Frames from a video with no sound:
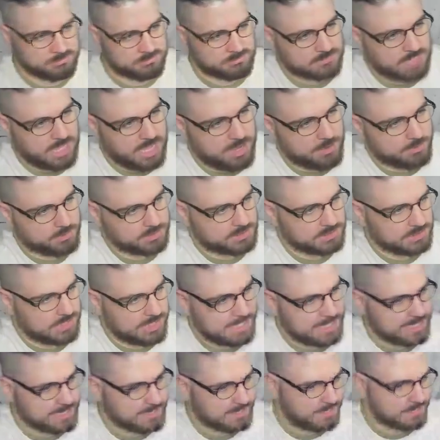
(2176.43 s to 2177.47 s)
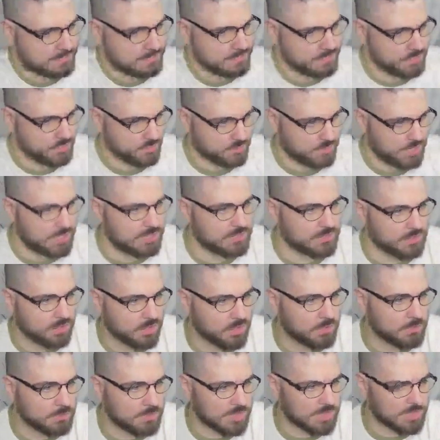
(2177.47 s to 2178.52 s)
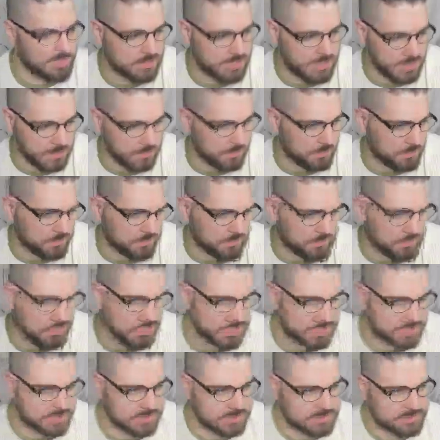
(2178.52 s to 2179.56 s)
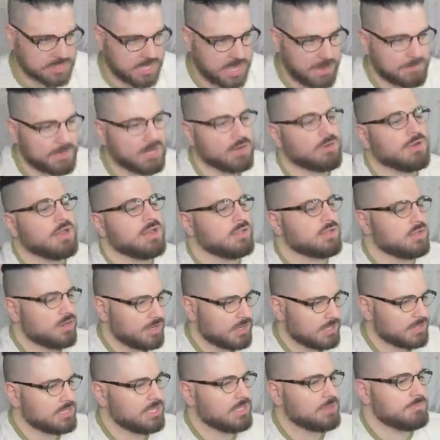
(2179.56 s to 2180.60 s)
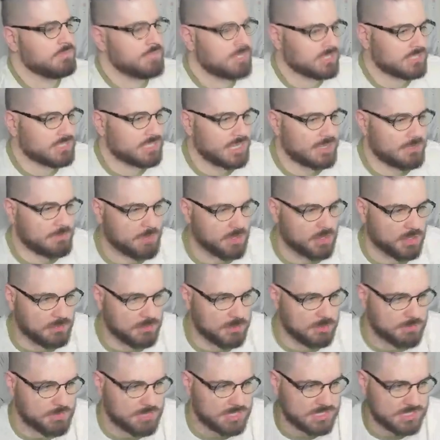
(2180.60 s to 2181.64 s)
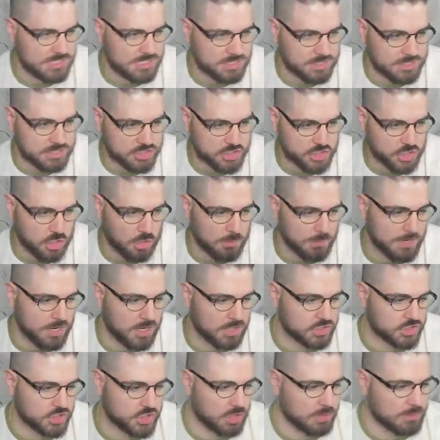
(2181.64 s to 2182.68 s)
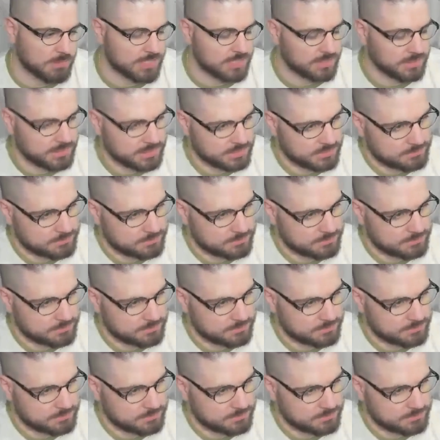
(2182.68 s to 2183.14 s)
I would like them to red card me. It would be nice. I'm not red carding them because they appear to be missing a Charmeleon.